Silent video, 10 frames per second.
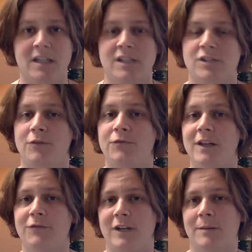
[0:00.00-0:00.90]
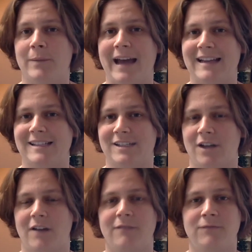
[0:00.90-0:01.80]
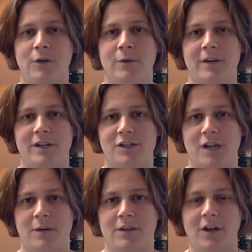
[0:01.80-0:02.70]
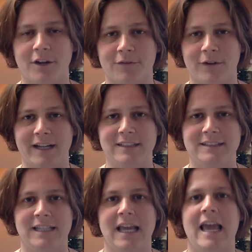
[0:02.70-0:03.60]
So feel free to pass this on, forward, and share with all your friends.